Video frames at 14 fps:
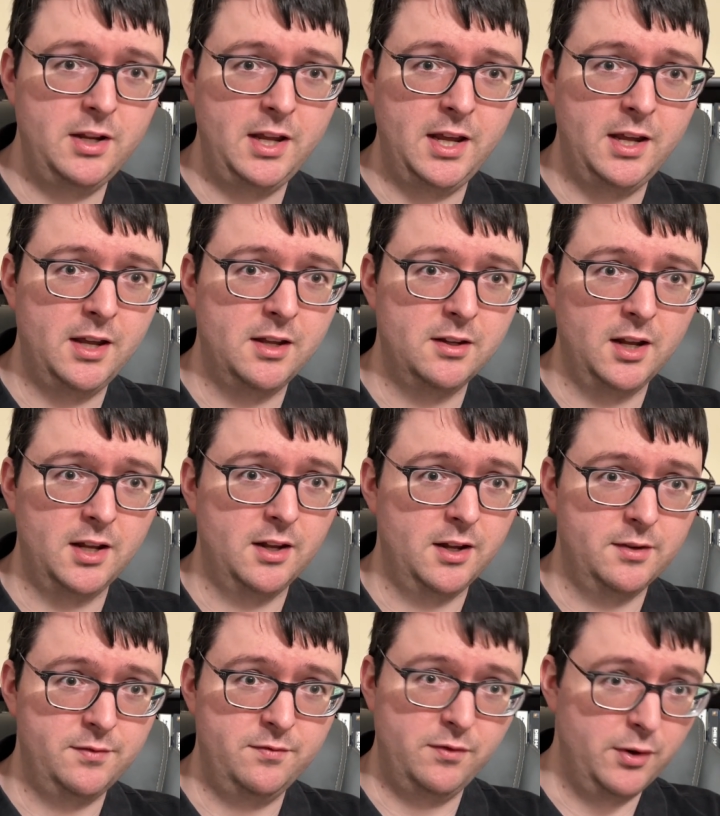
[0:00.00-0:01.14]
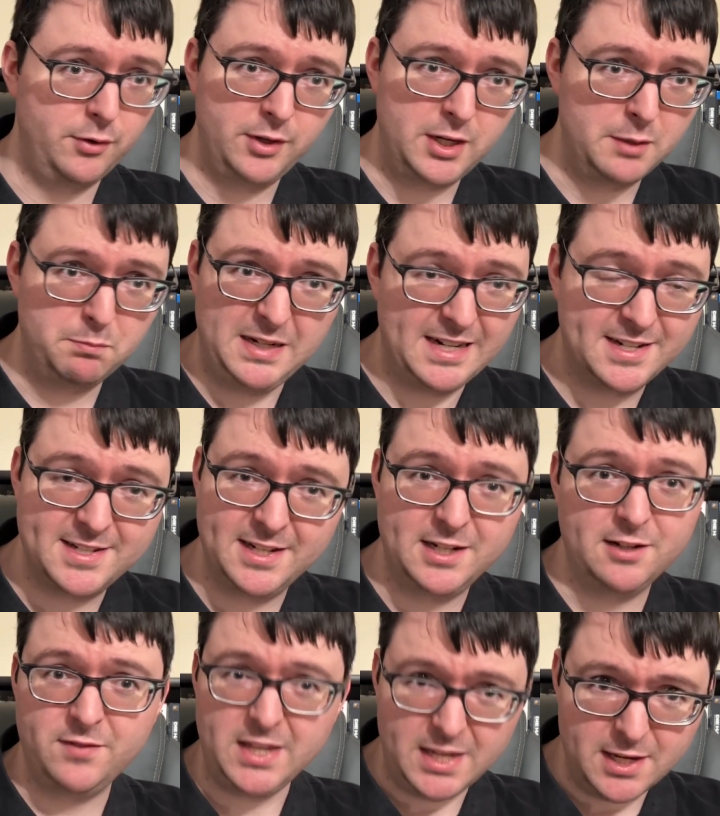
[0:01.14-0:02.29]
I voted it box set
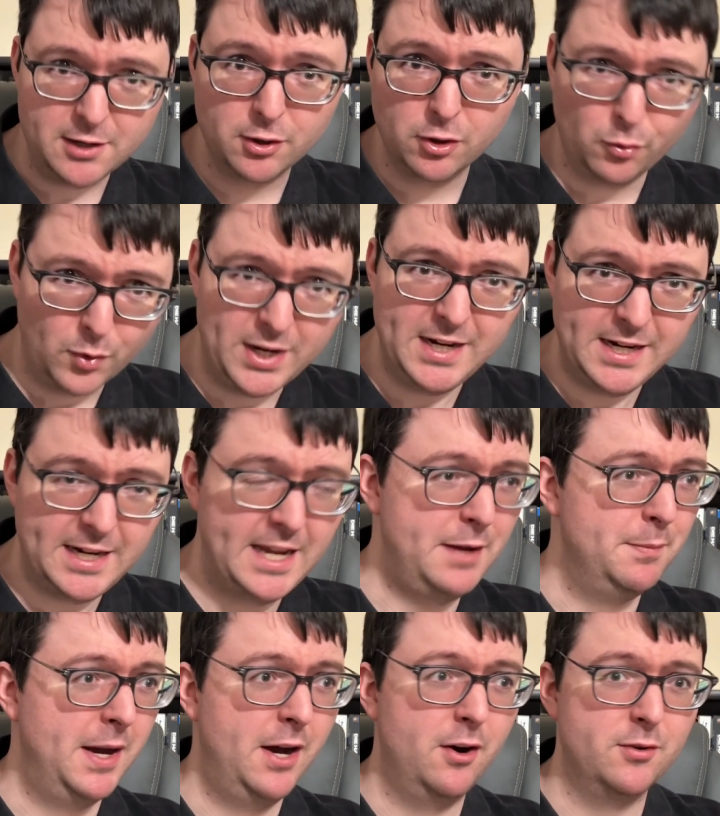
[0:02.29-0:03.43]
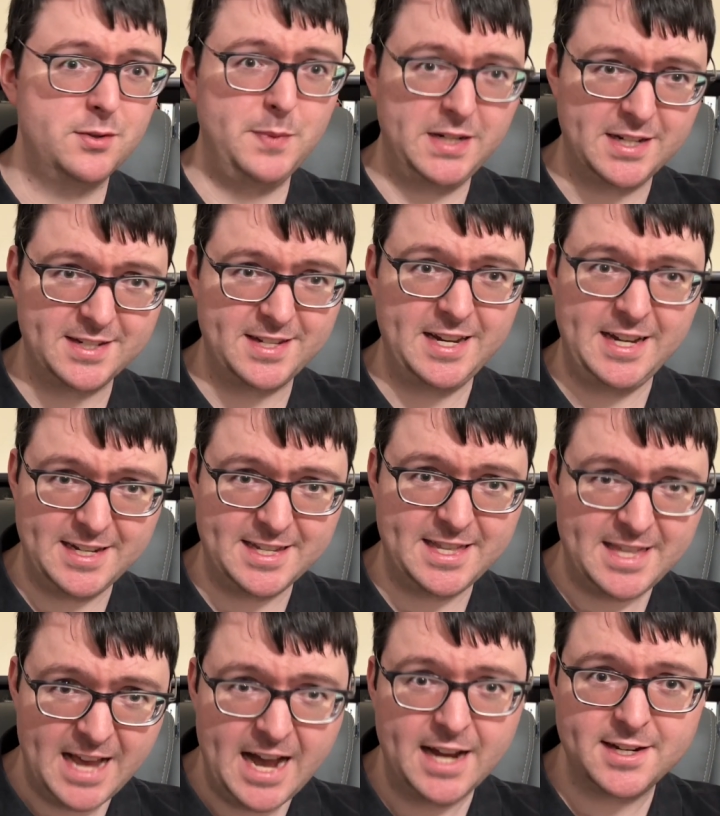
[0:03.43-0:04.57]
of the year when it came out because it is
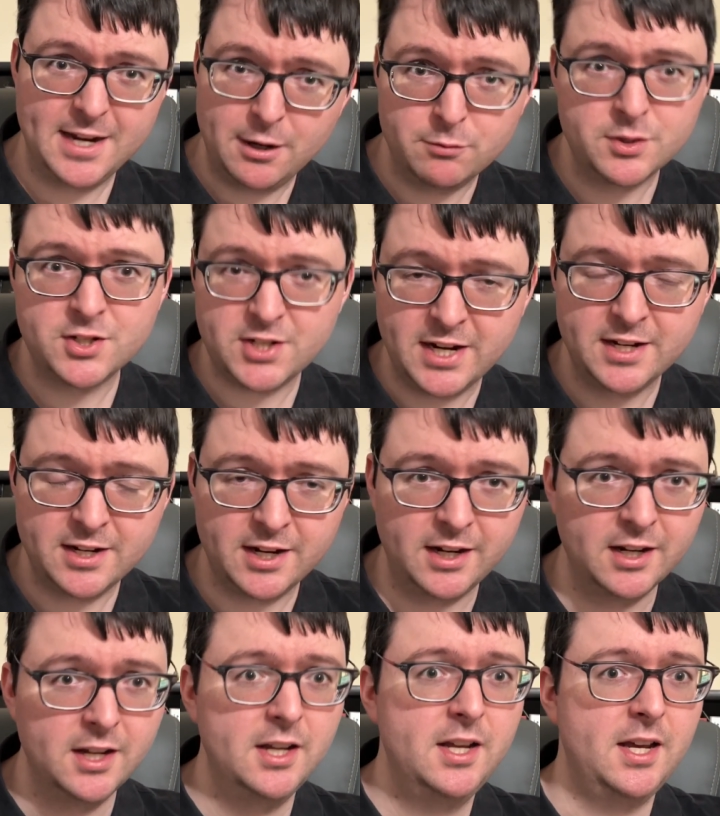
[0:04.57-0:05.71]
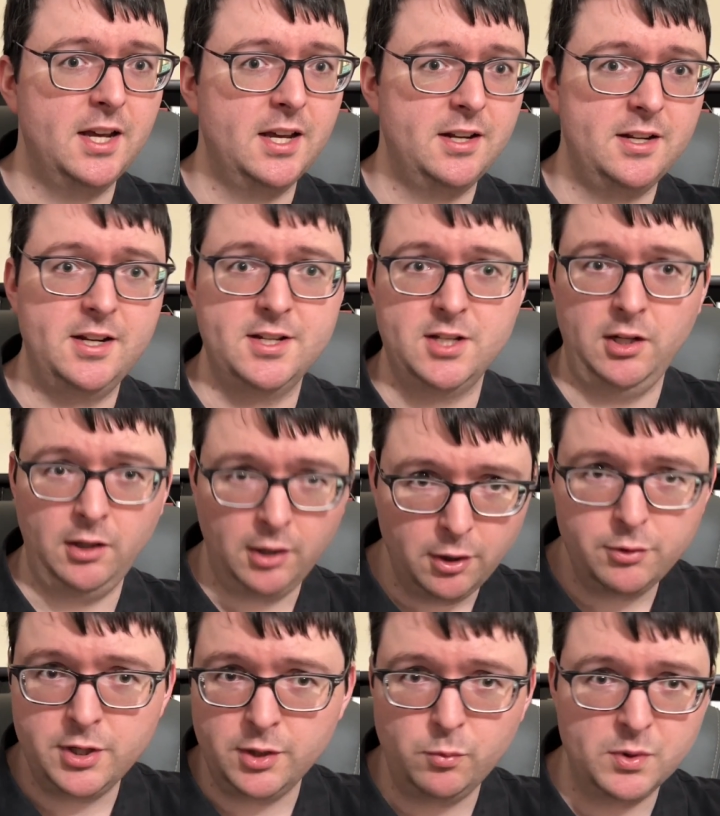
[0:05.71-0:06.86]
that outstanding, and it is
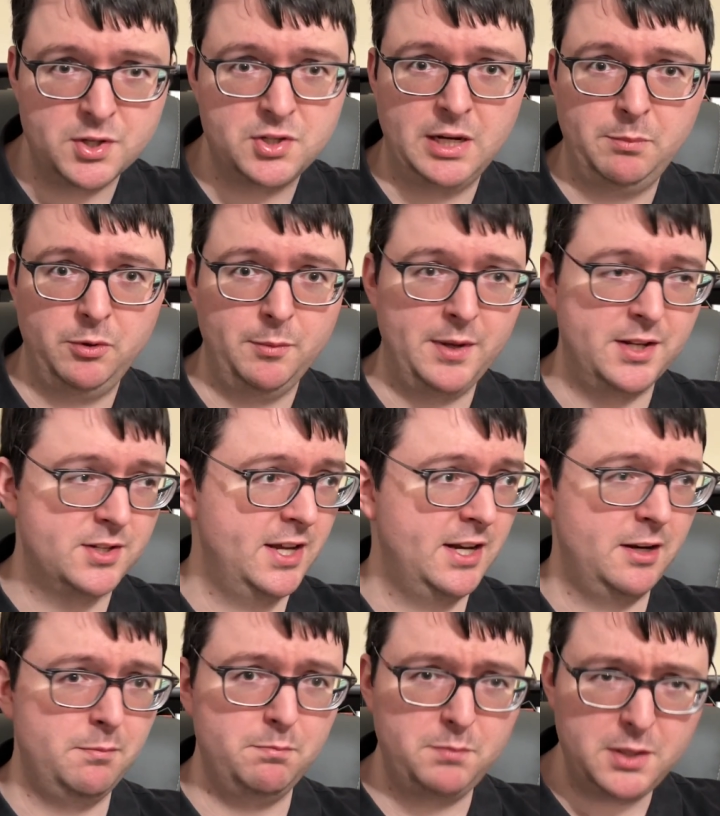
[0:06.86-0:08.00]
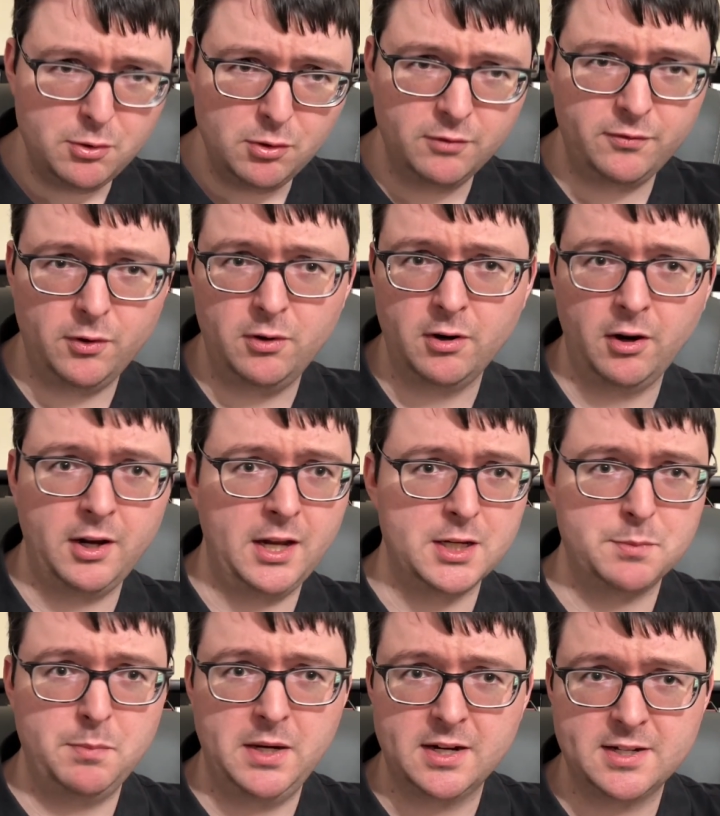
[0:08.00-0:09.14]
loaded with supplements and a beautiful hardcase
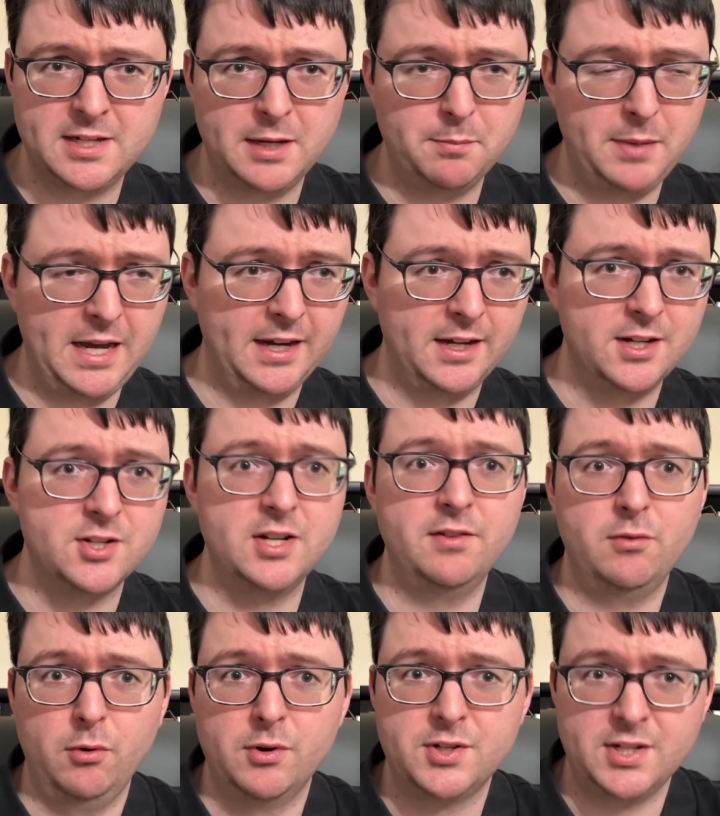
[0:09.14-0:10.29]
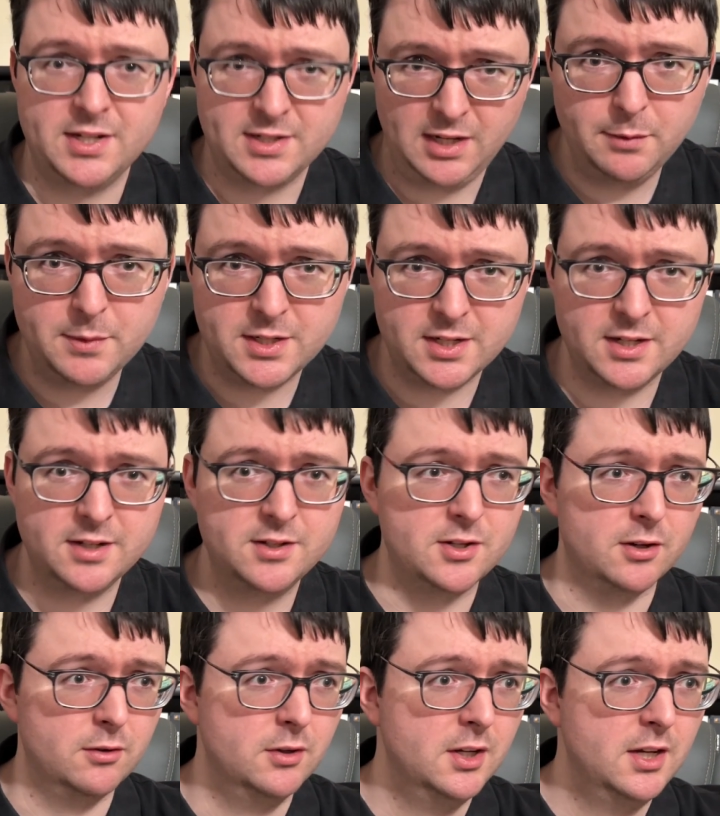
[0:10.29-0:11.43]
box set package, and of course is limited,
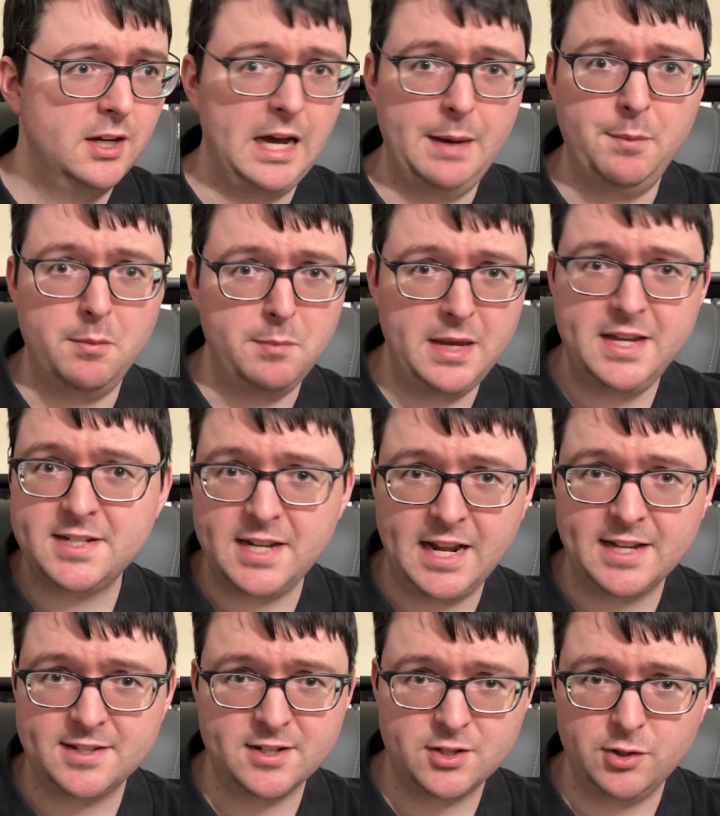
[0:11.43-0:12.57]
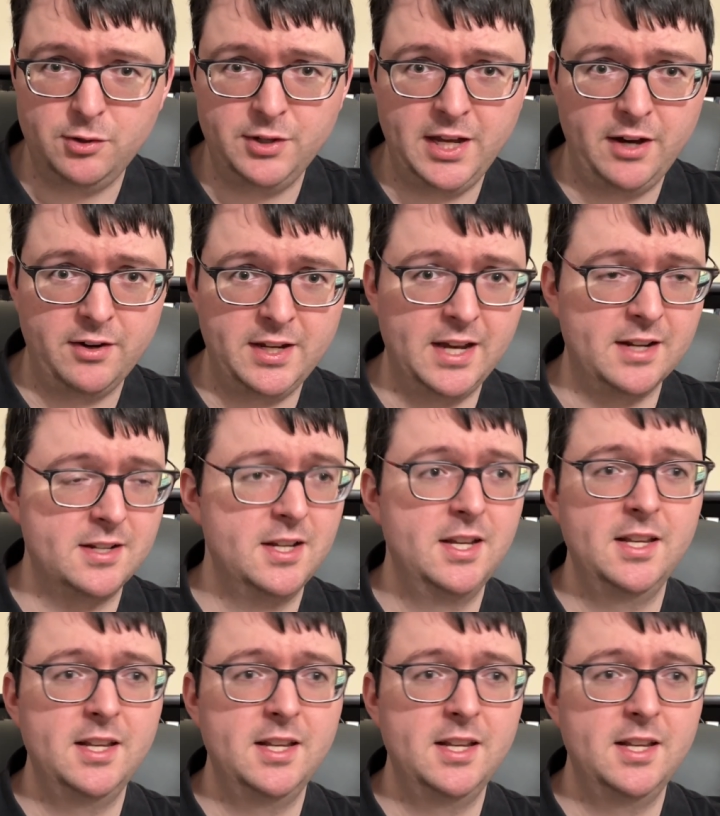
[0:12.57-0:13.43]
so I'm amazed it hasn't sold out yet.